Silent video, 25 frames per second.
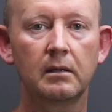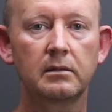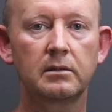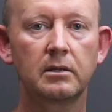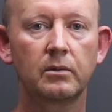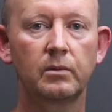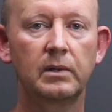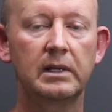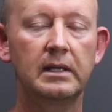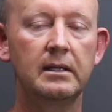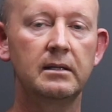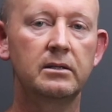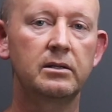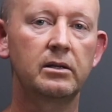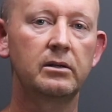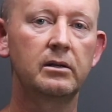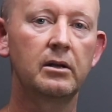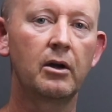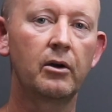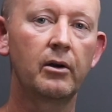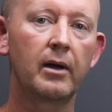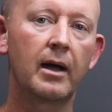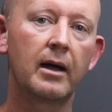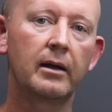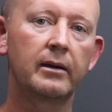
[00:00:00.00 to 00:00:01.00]
So we need to
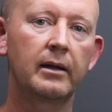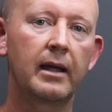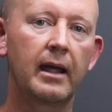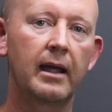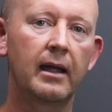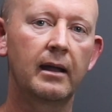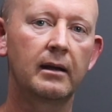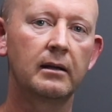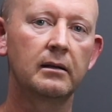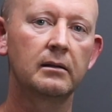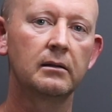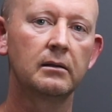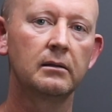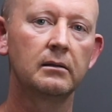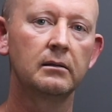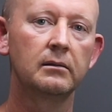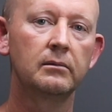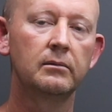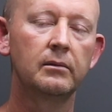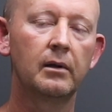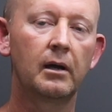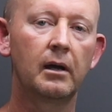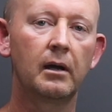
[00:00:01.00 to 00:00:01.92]
know how to handle